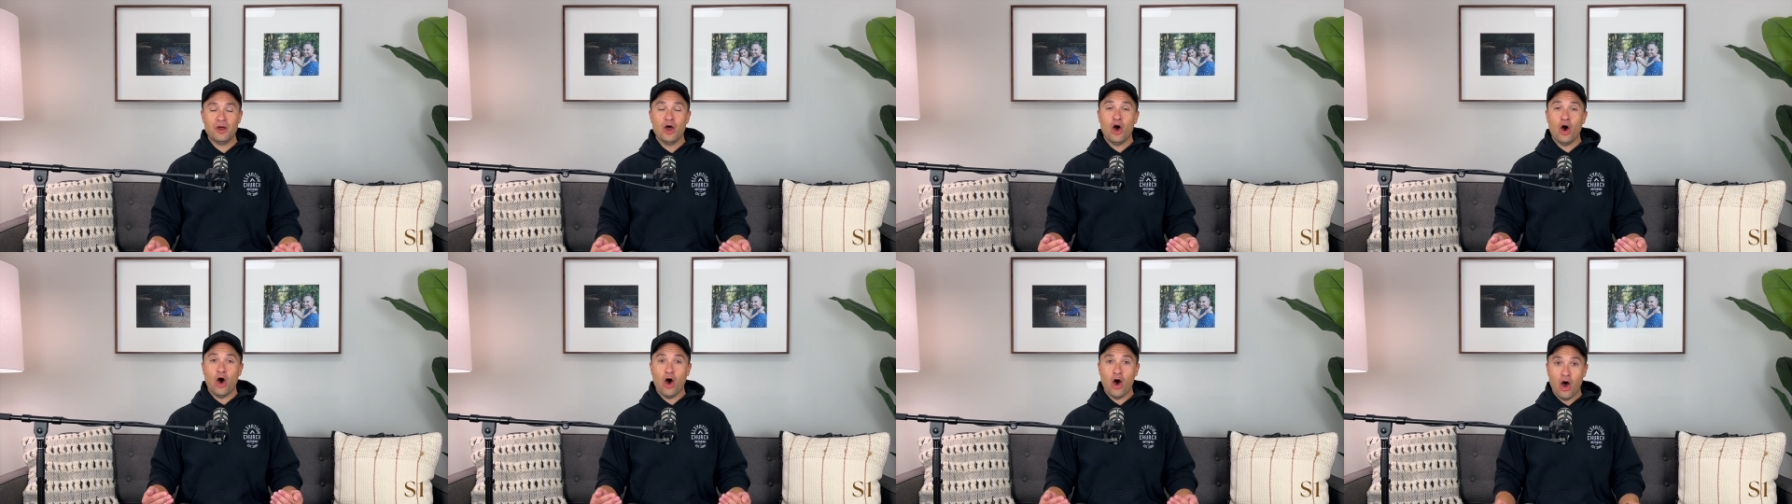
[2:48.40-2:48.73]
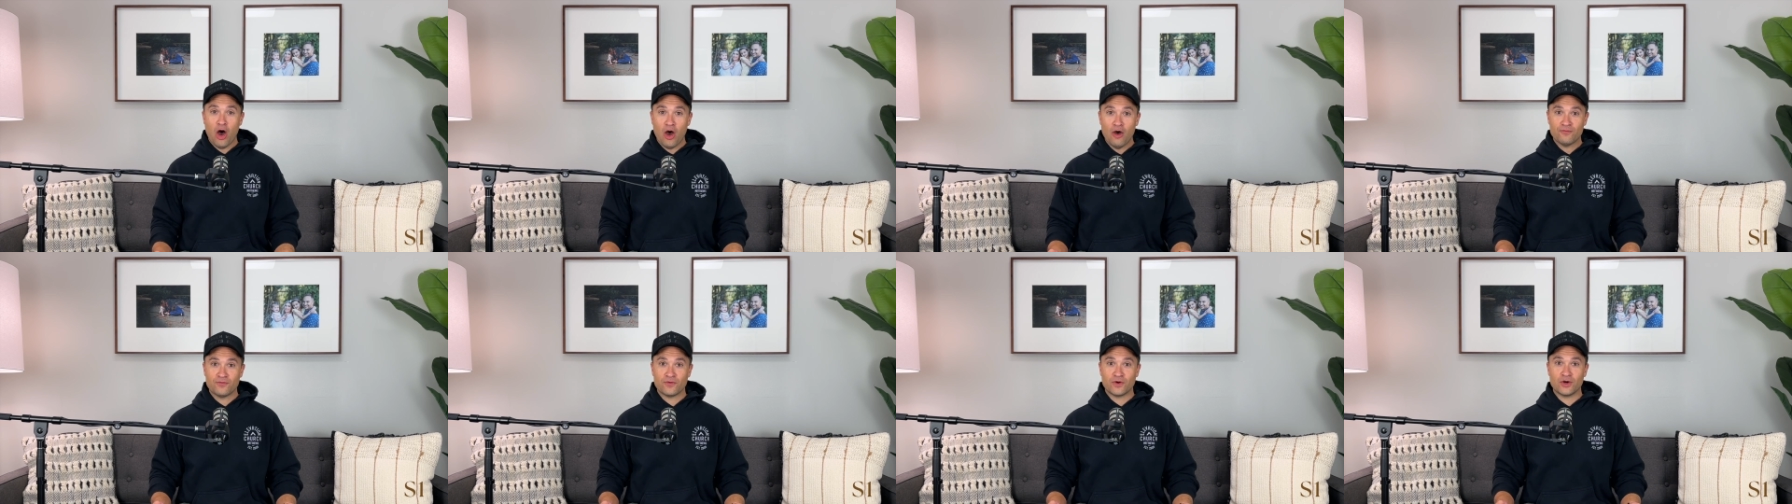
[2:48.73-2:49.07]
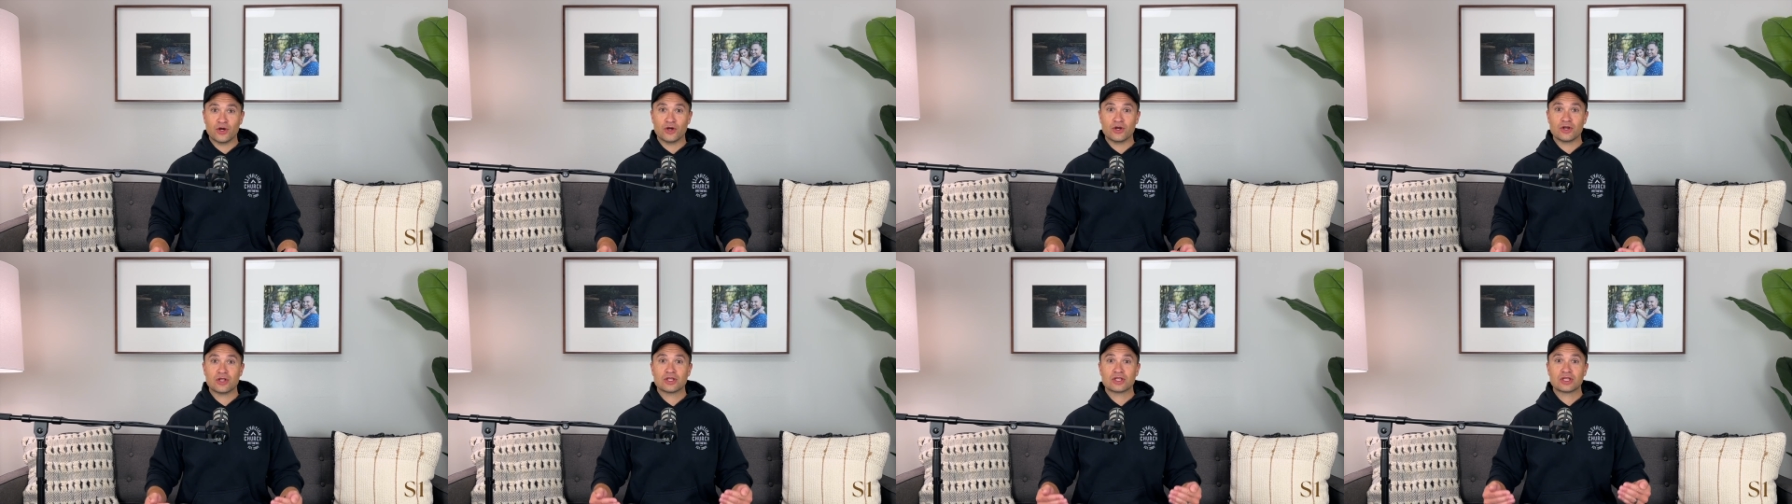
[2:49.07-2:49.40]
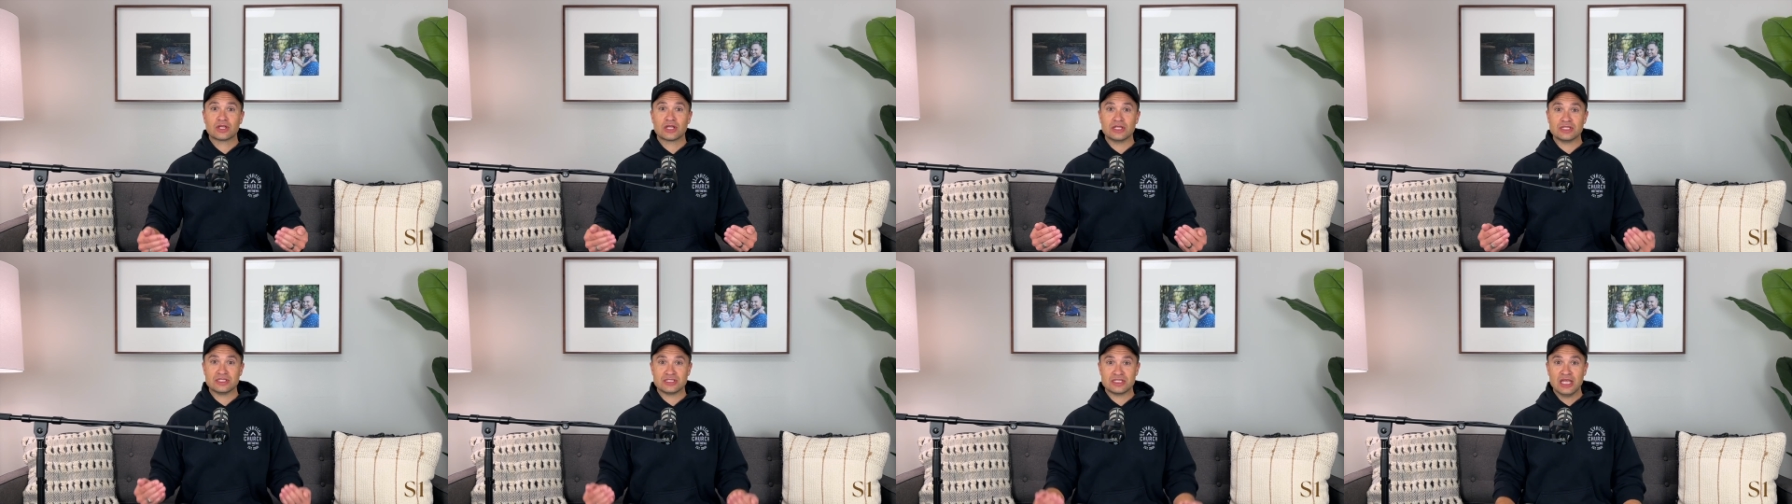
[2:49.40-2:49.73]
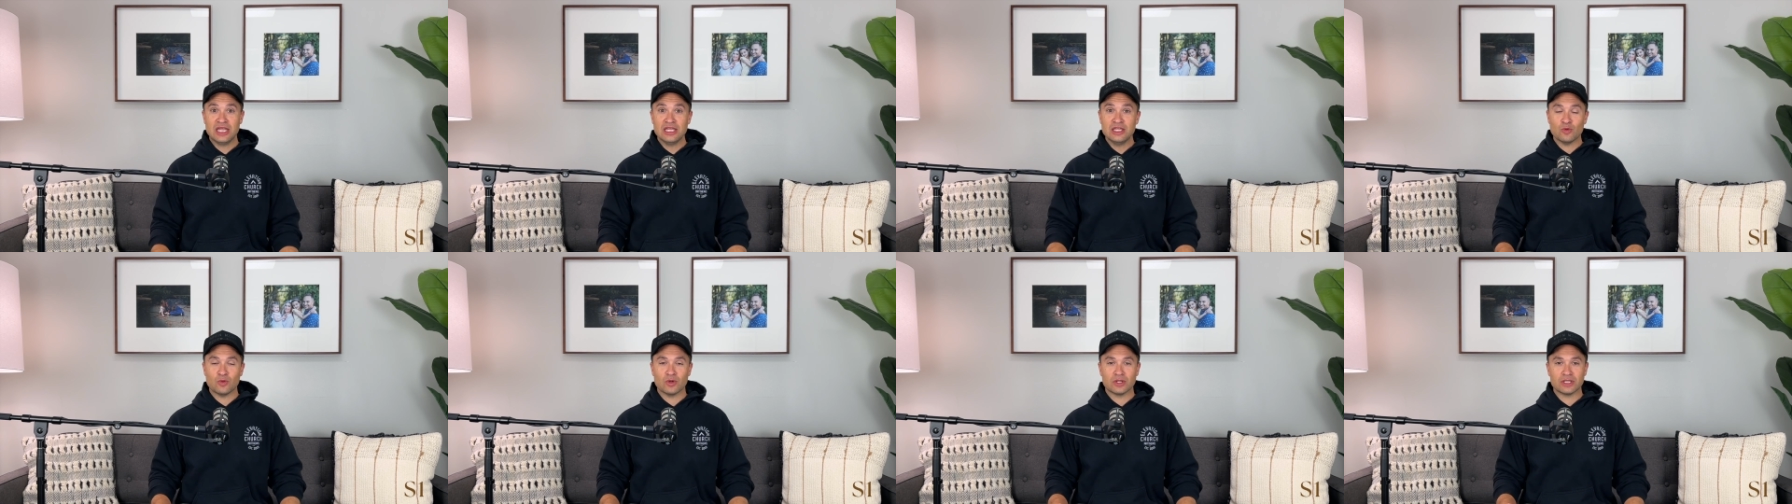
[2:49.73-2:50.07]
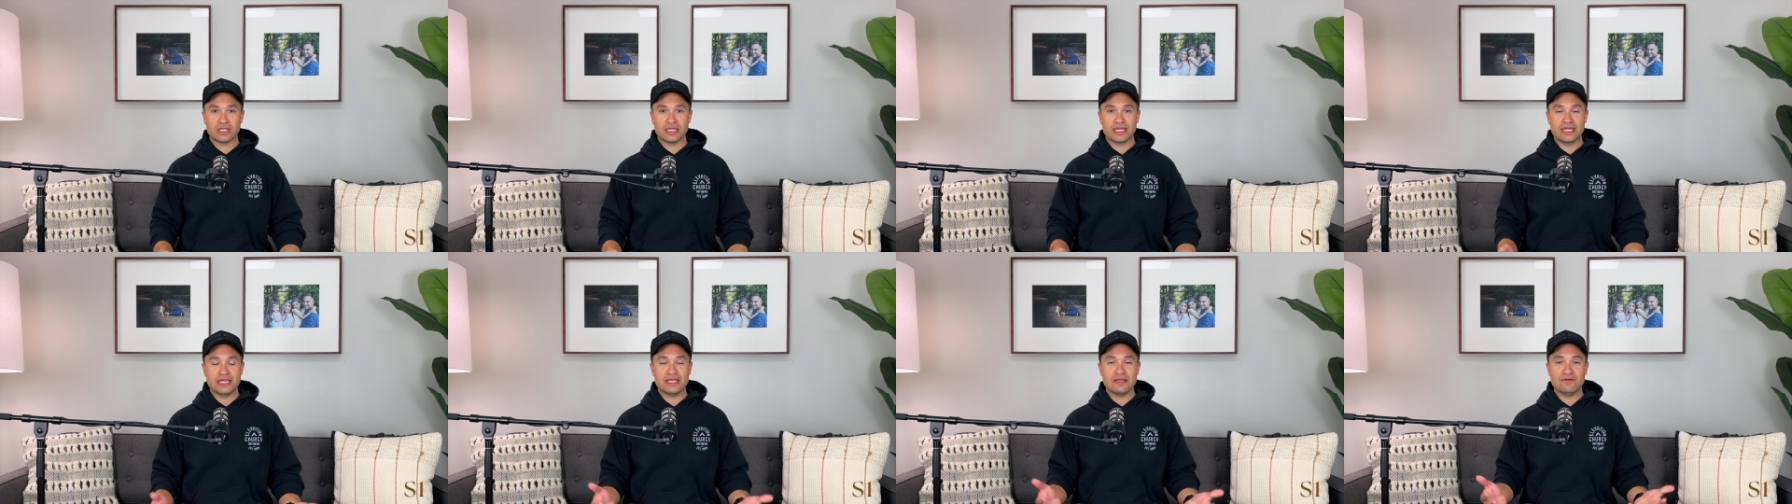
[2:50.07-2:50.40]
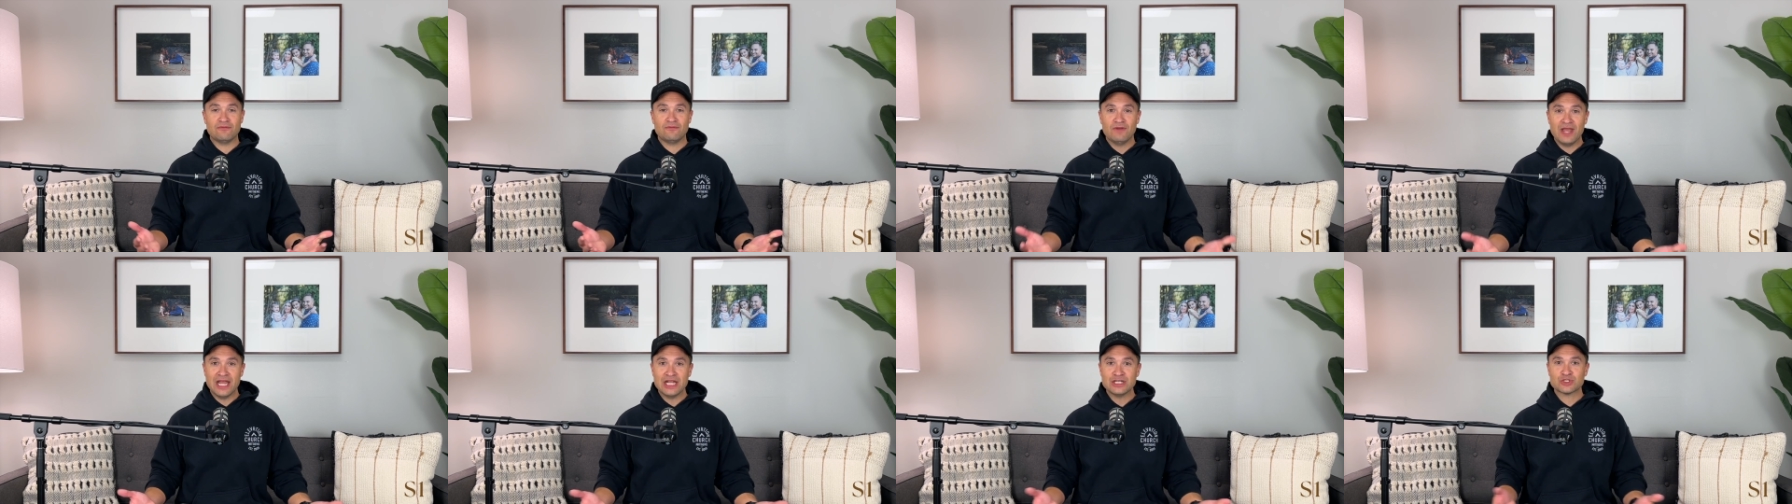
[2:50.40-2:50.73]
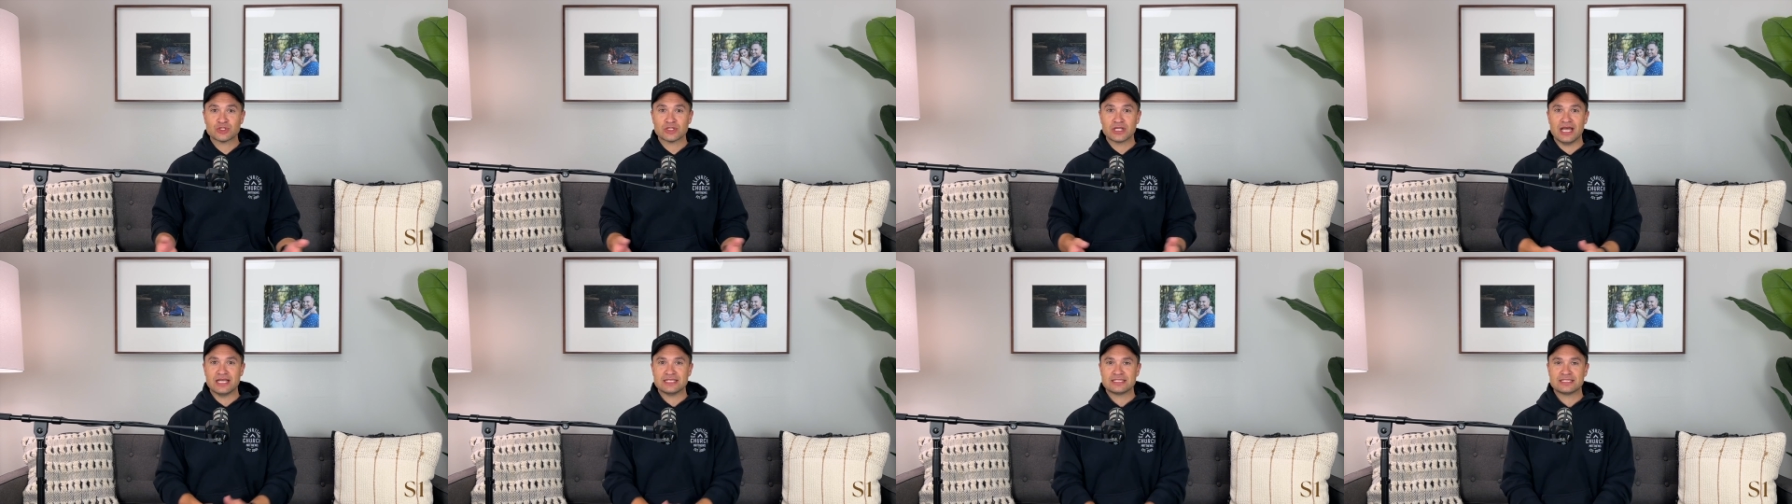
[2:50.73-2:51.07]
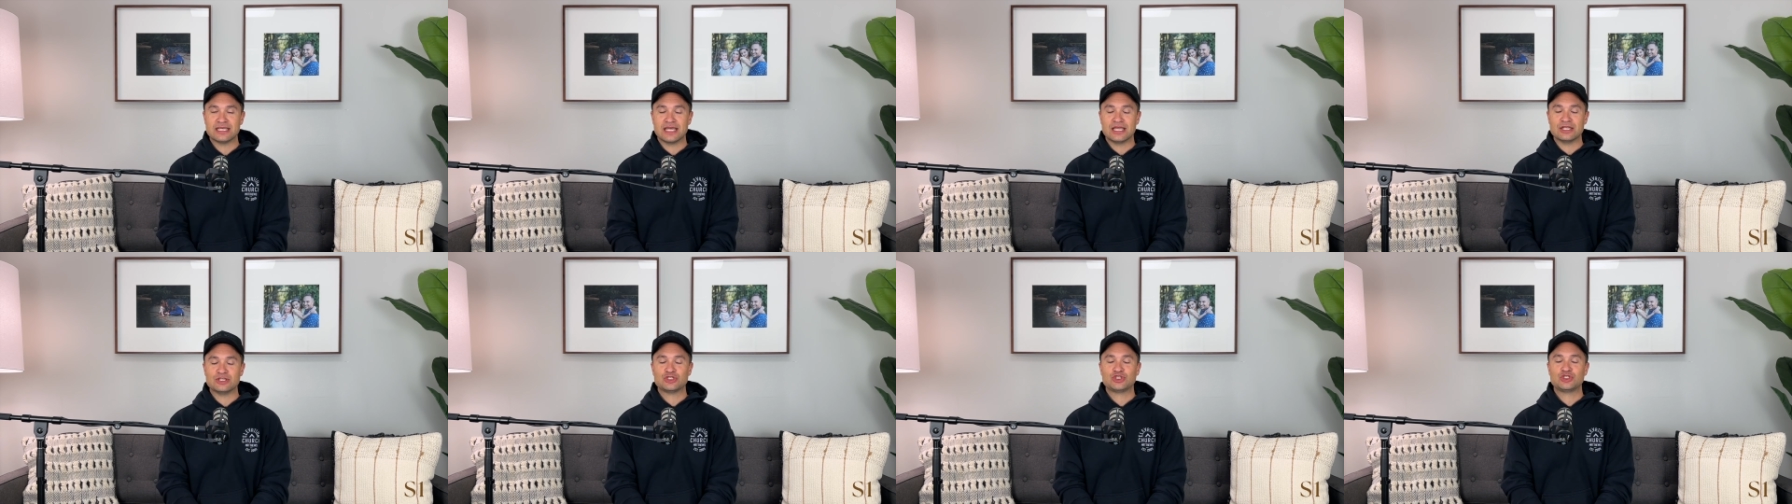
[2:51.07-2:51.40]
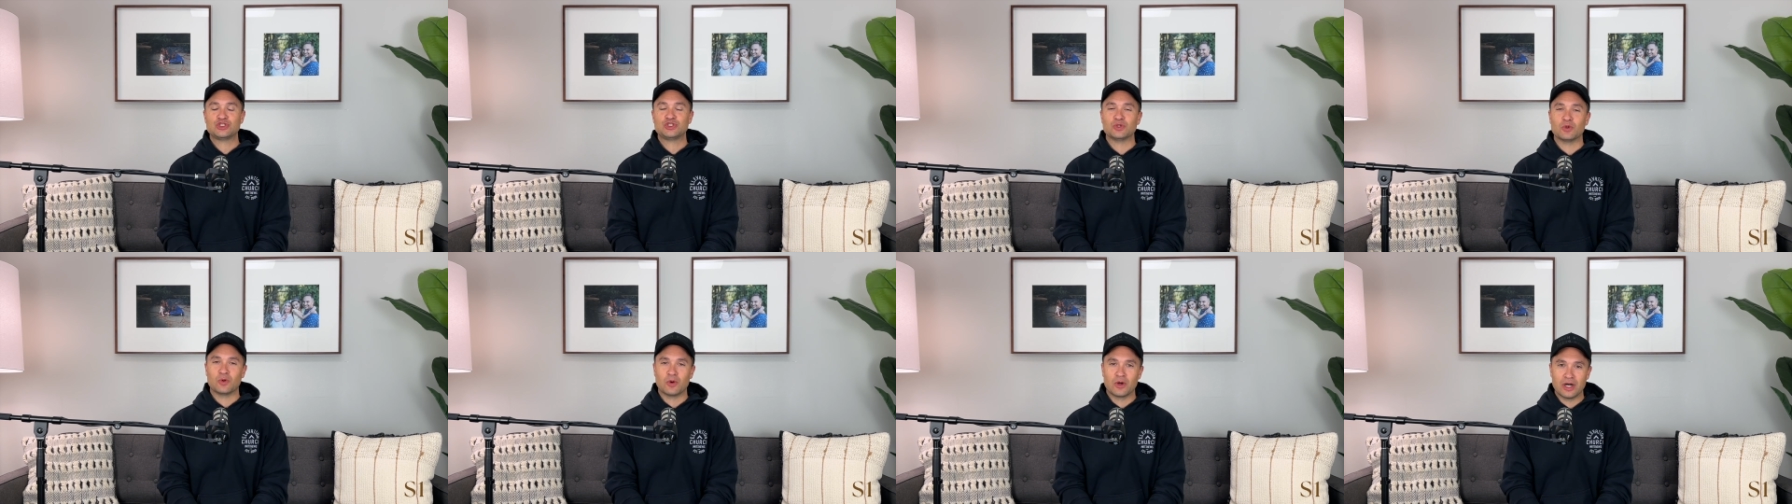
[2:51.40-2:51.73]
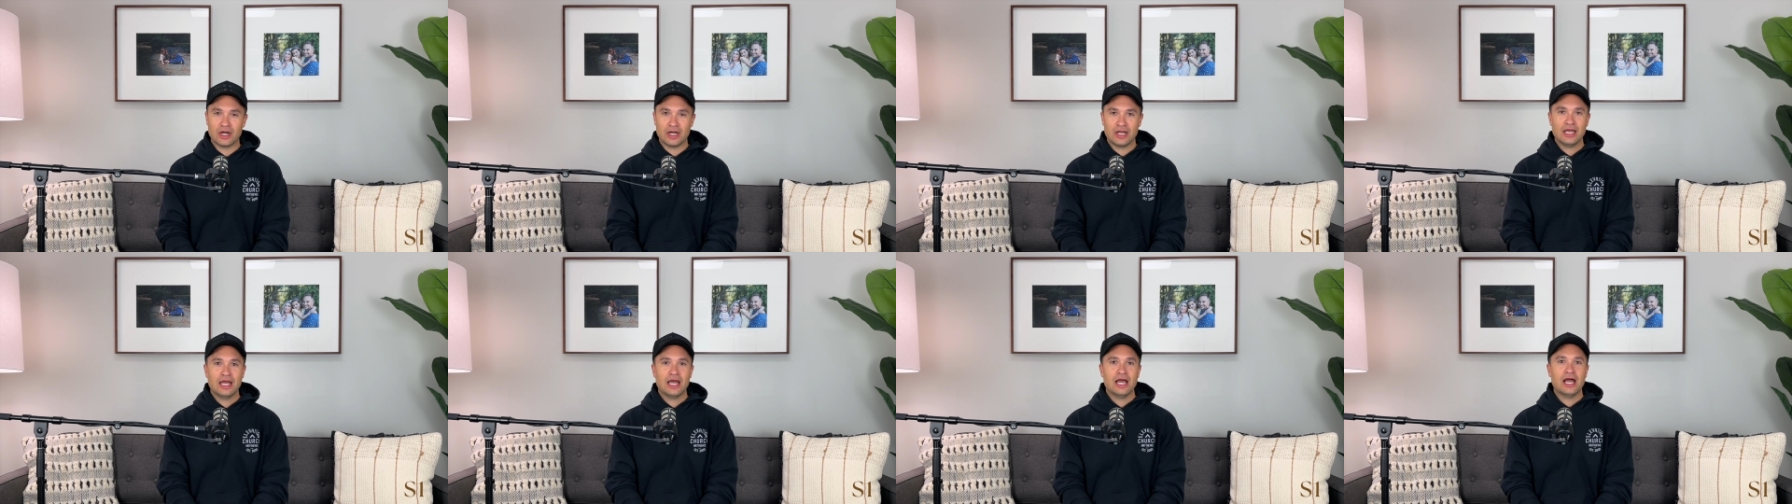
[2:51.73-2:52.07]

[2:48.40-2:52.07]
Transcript: offered continually, eventually I said, sure,